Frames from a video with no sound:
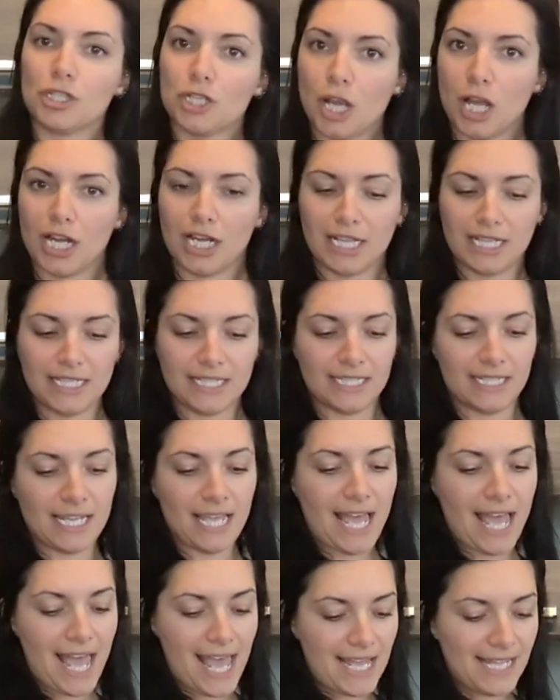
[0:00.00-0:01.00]
chocolate
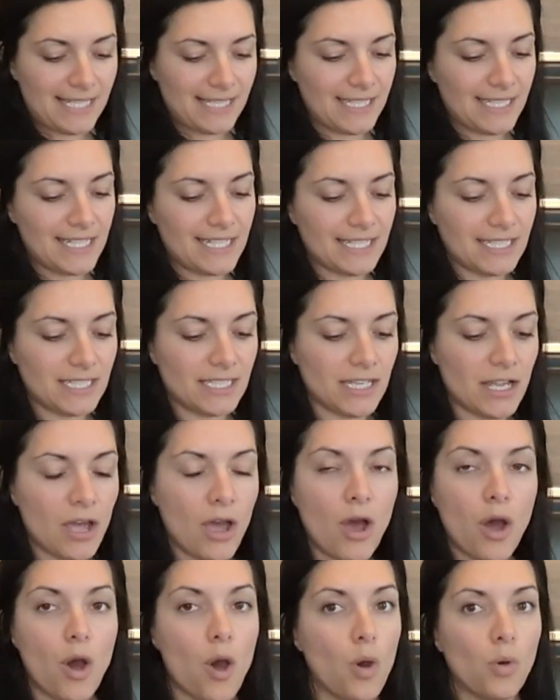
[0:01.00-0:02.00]
isolate,
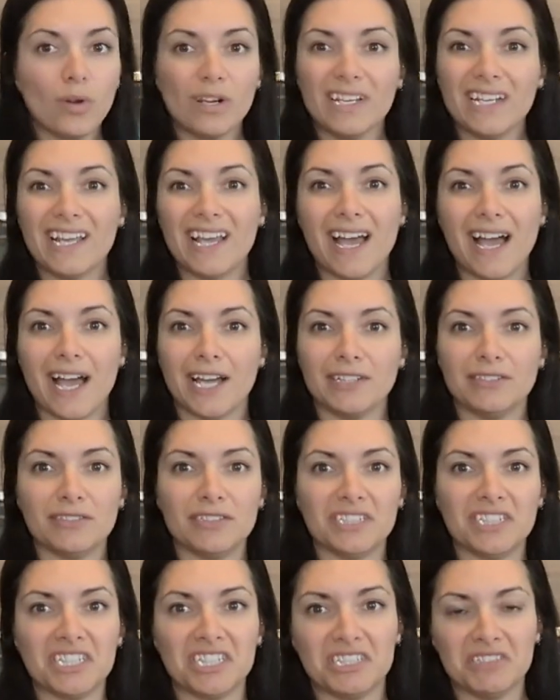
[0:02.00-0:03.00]
only
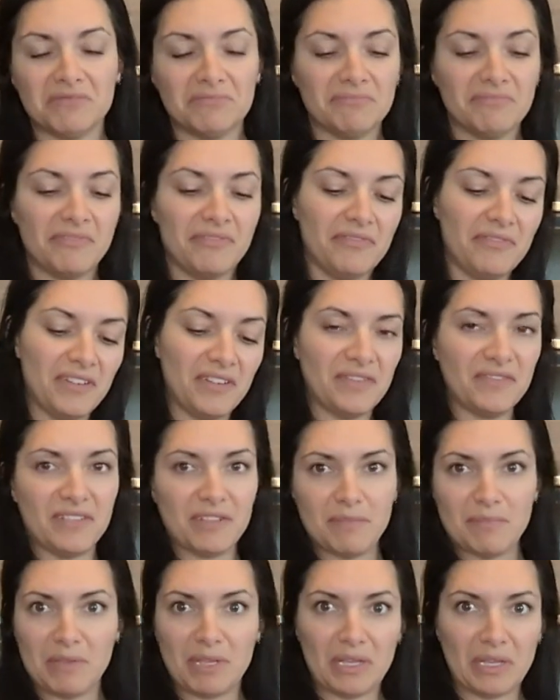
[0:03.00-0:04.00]

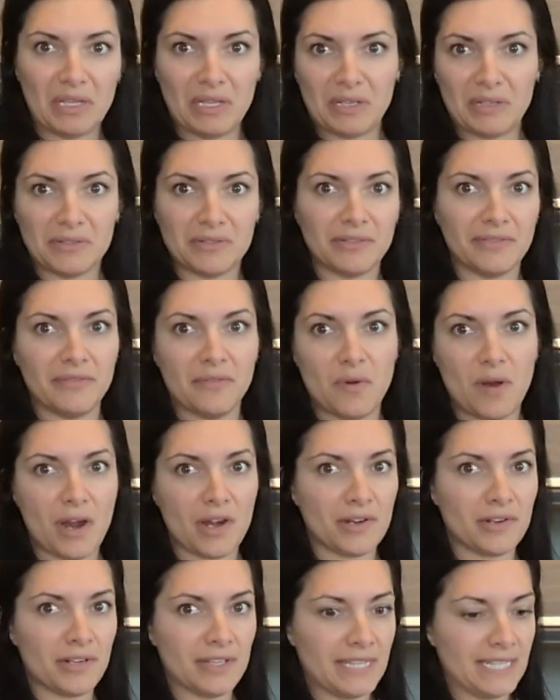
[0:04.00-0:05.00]
150 milliliters of
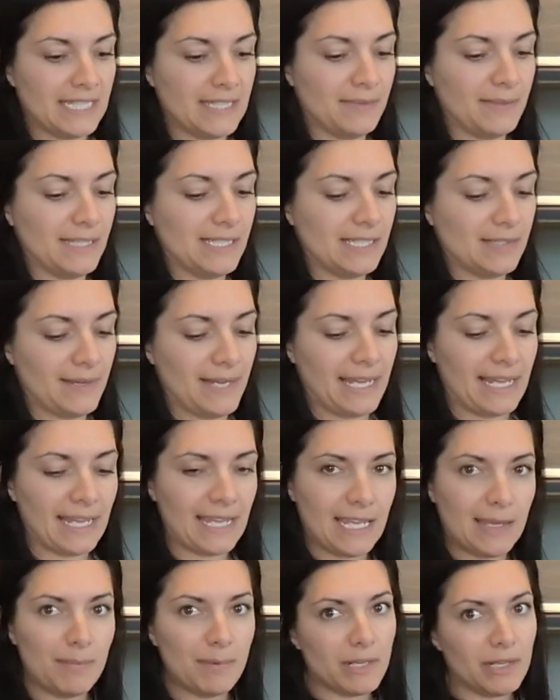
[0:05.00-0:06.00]
water in this one. So I
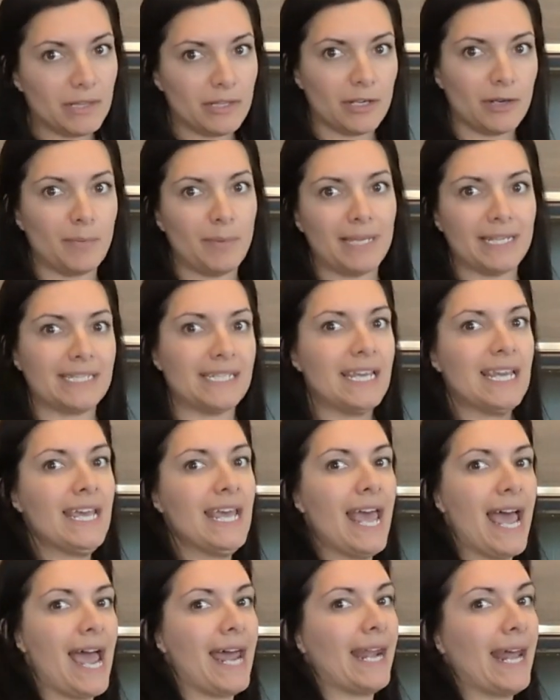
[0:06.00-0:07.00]
keep it a little bit,
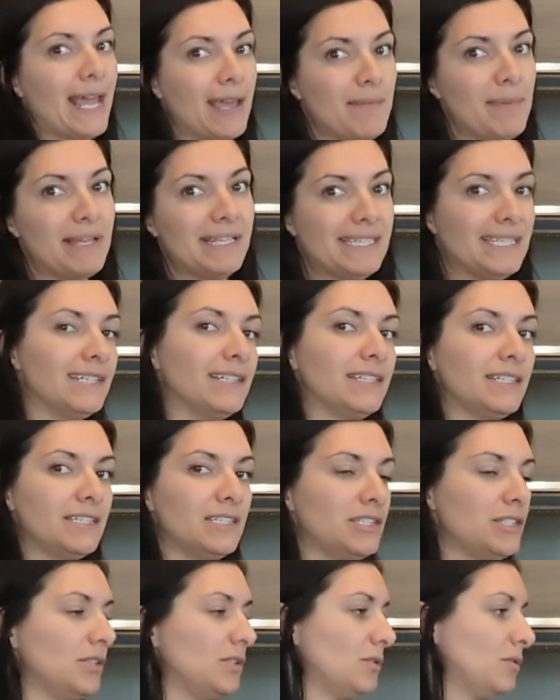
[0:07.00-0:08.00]
and I basically
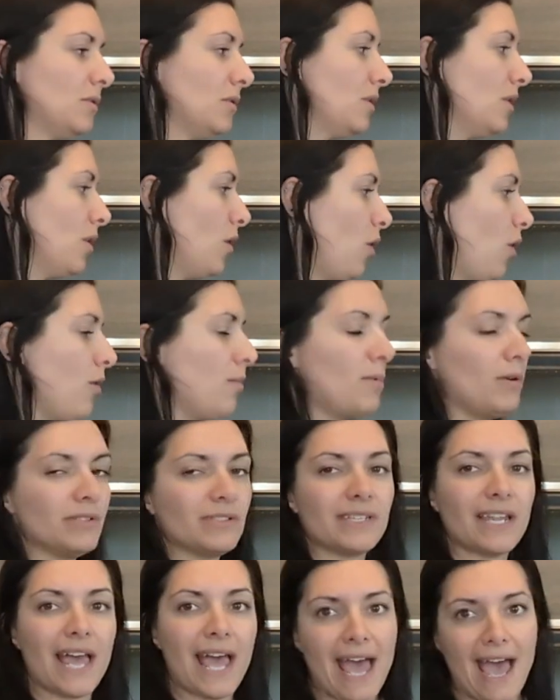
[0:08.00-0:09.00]
do
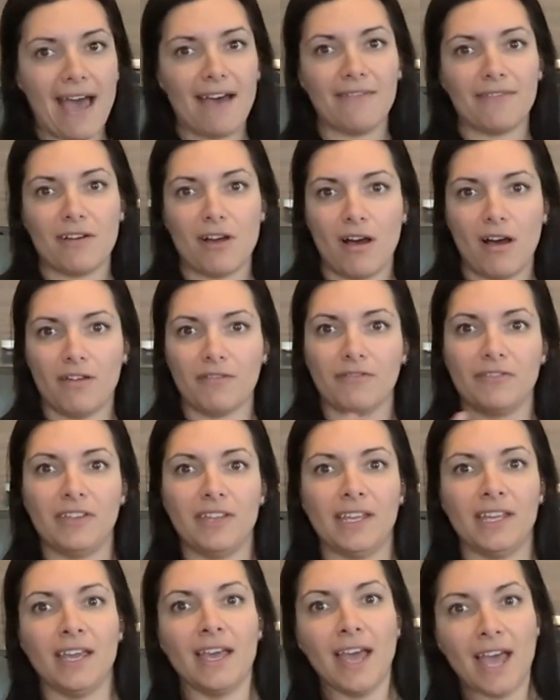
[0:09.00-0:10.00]
almost half
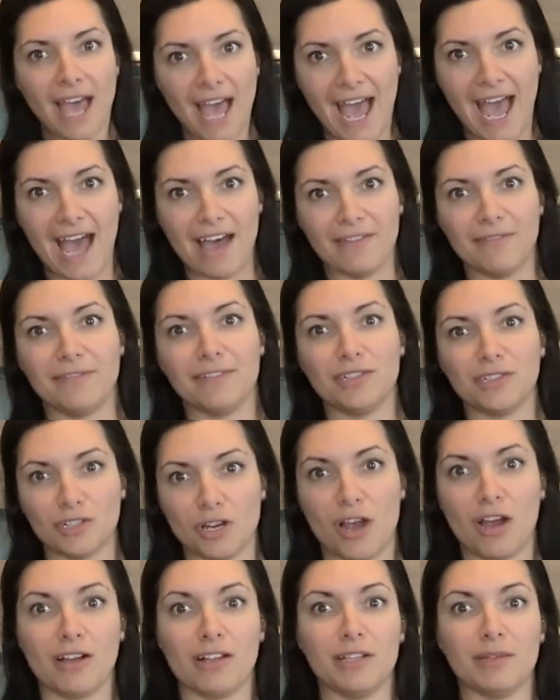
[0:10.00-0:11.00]
coffee, half
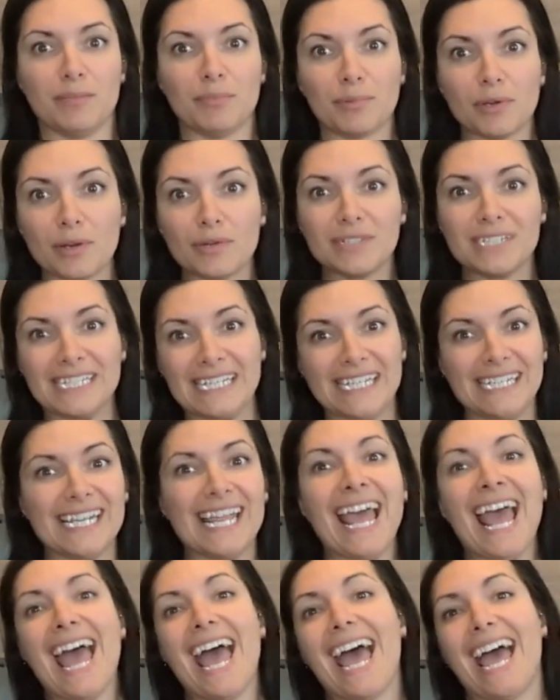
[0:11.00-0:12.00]
chocolate protein,
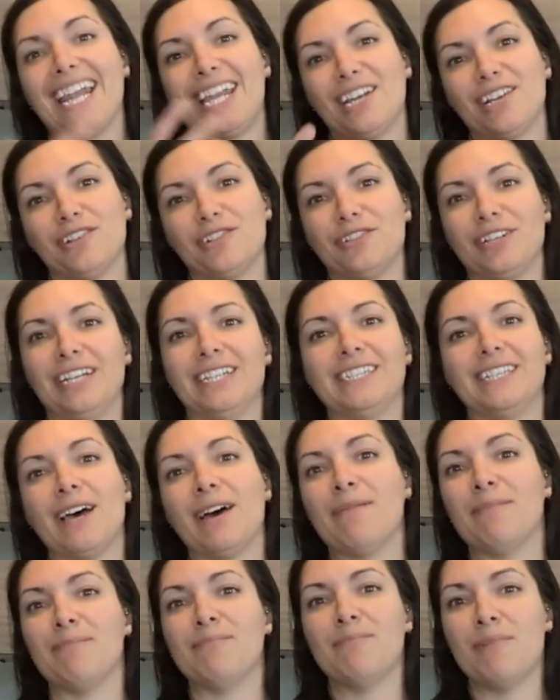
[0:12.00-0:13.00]
and it creates
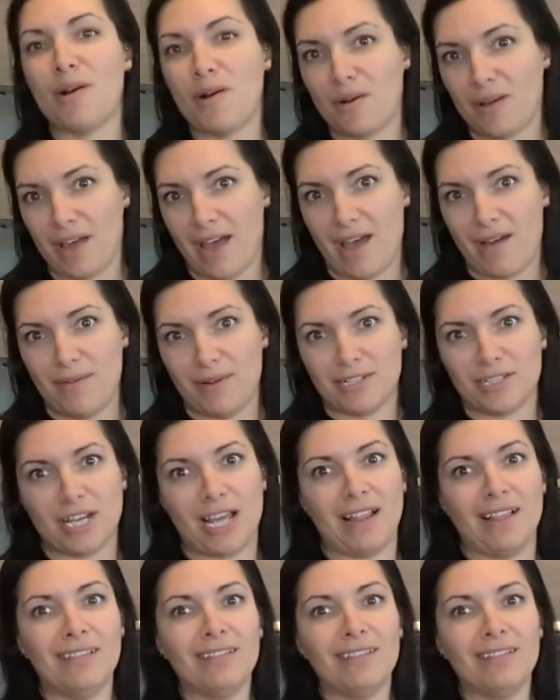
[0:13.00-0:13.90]
a mocha, which I